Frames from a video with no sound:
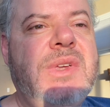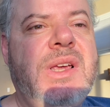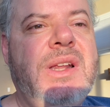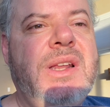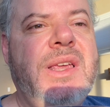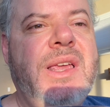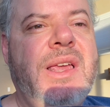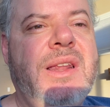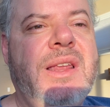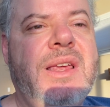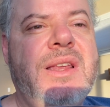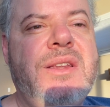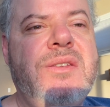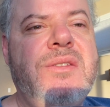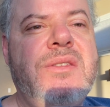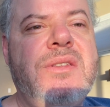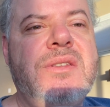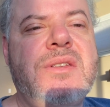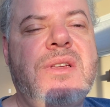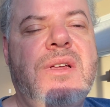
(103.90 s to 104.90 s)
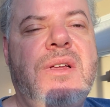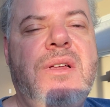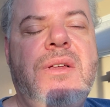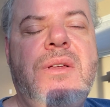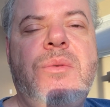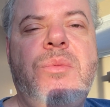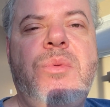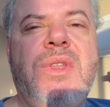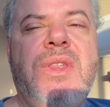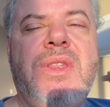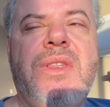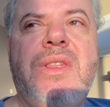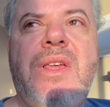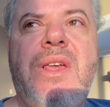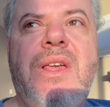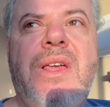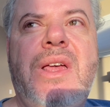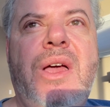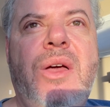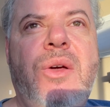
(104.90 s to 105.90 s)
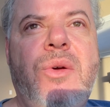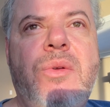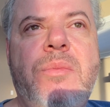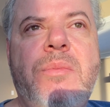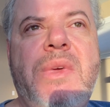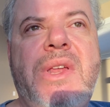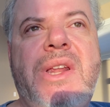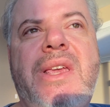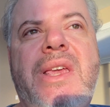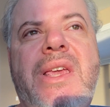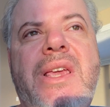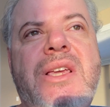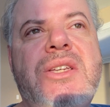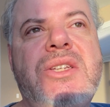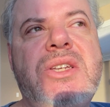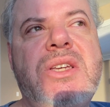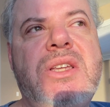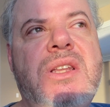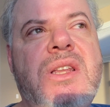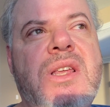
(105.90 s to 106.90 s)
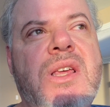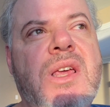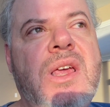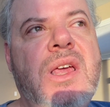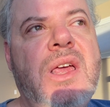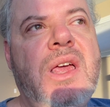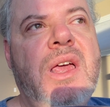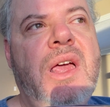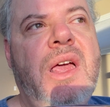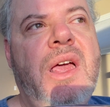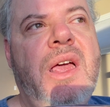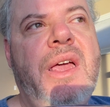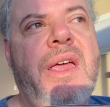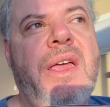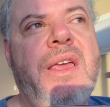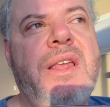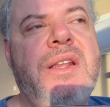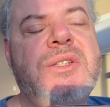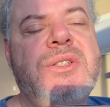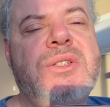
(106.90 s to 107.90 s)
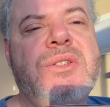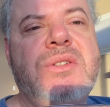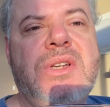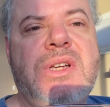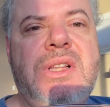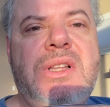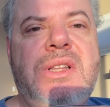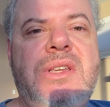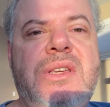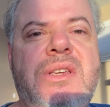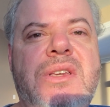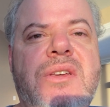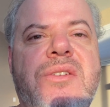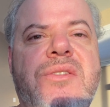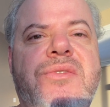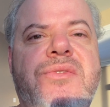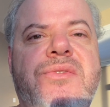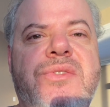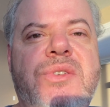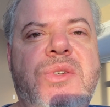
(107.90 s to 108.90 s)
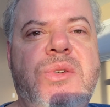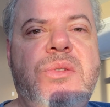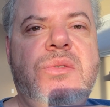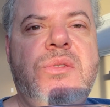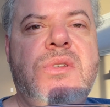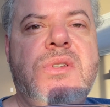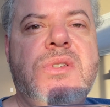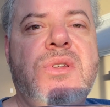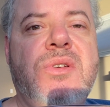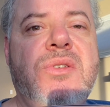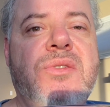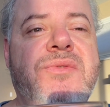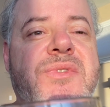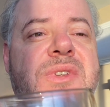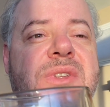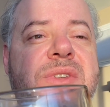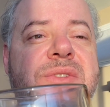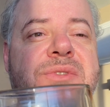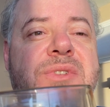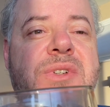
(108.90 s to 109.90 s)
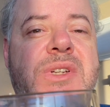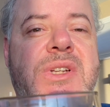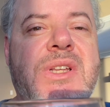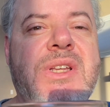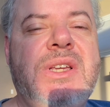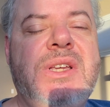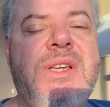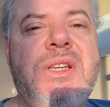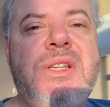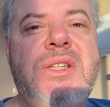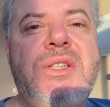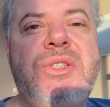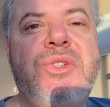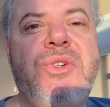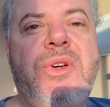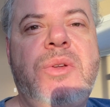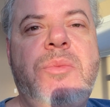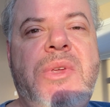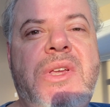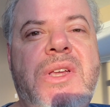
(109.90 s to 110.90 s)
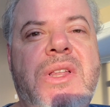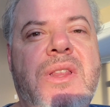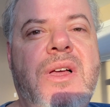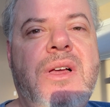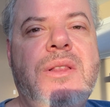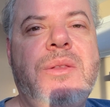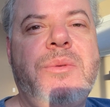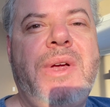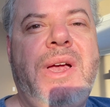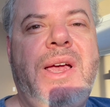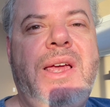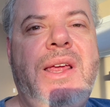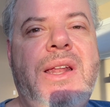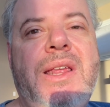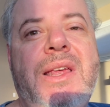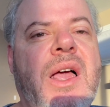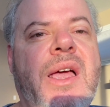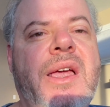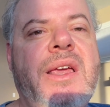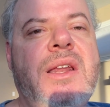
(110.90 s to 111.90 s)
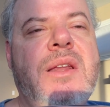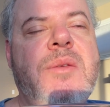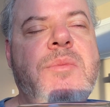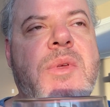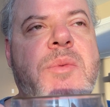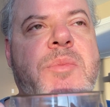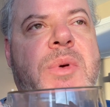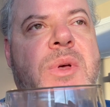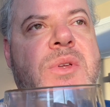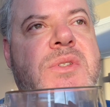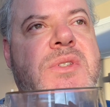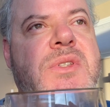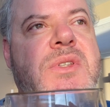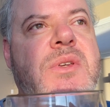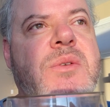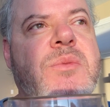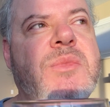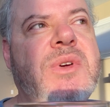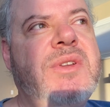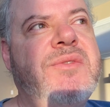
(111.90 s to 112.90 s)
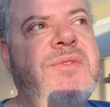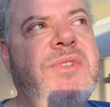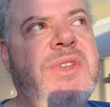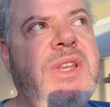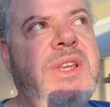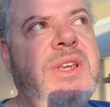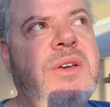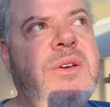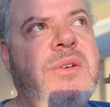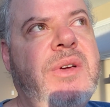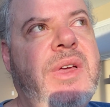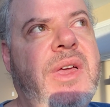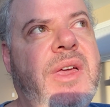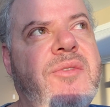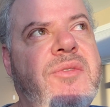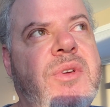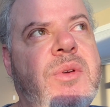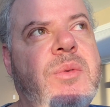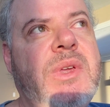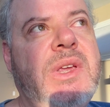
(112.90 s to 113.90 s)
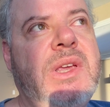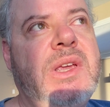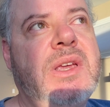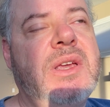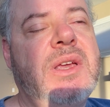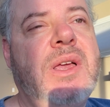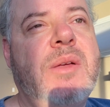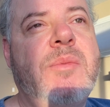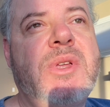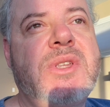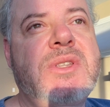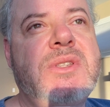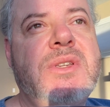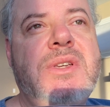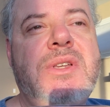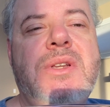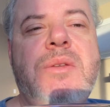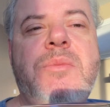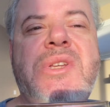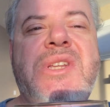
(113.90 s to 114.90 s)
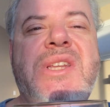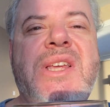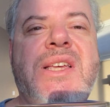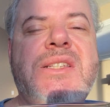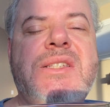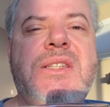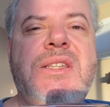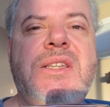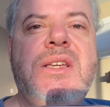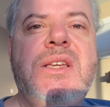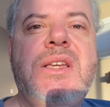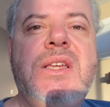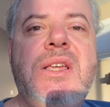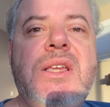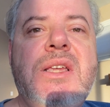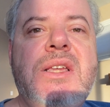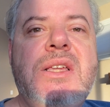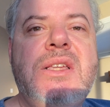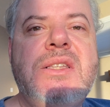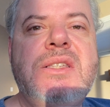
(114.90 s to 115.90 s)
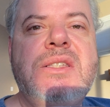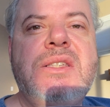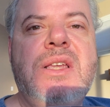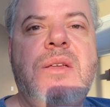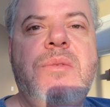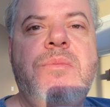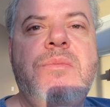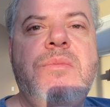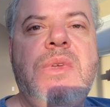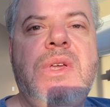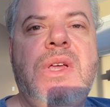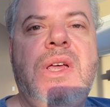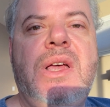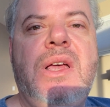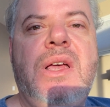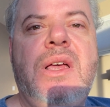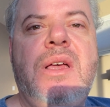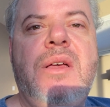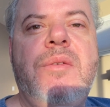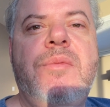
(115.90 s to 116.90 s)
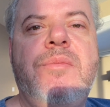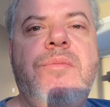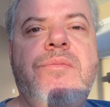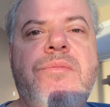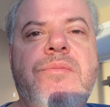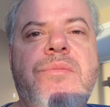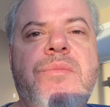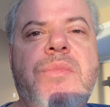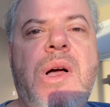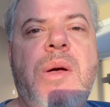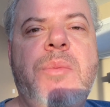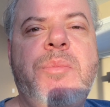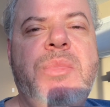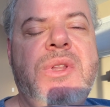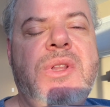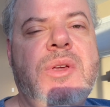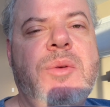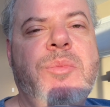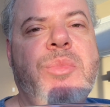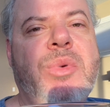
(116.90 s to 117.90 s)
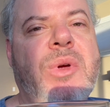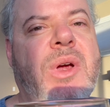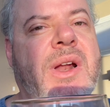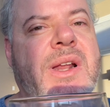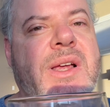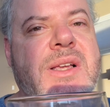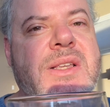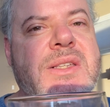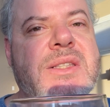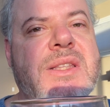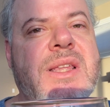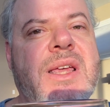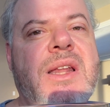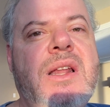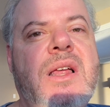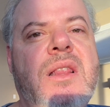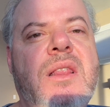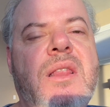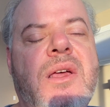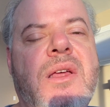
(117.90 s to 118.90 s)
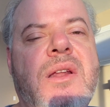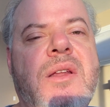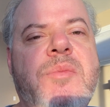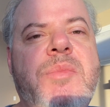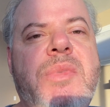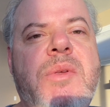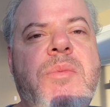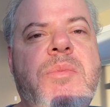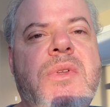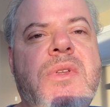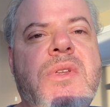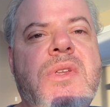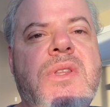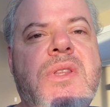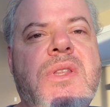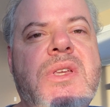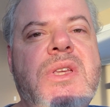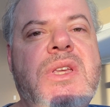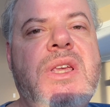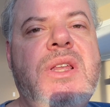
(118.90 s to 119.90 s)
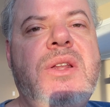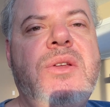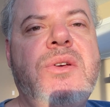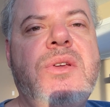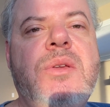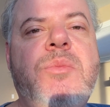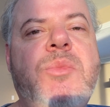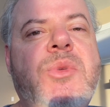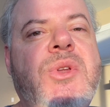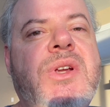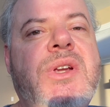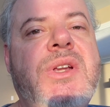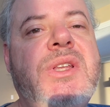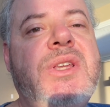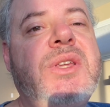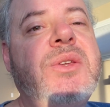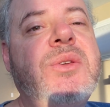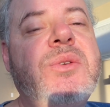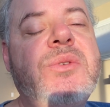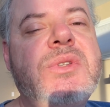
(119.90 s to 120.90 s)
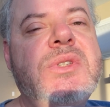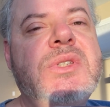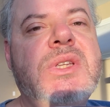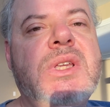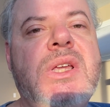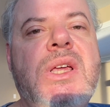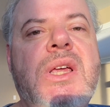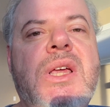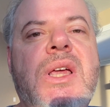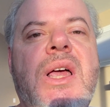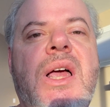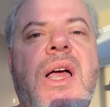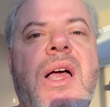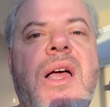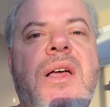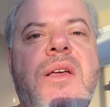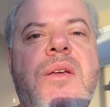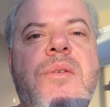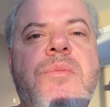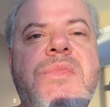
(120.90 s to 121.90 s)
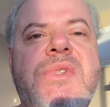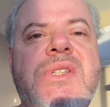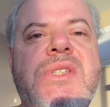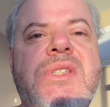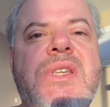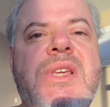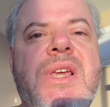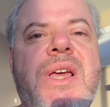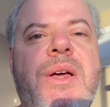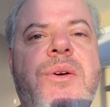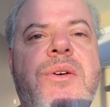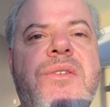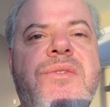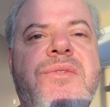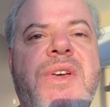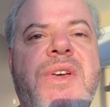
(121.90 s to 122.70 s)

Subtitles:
And again, I do this all without medication and strictly food. So feel free to join me along the ride. I'm going to be posting one video every week. I'm also going to be testing some popular products that a lot of people in the keto community use to see how it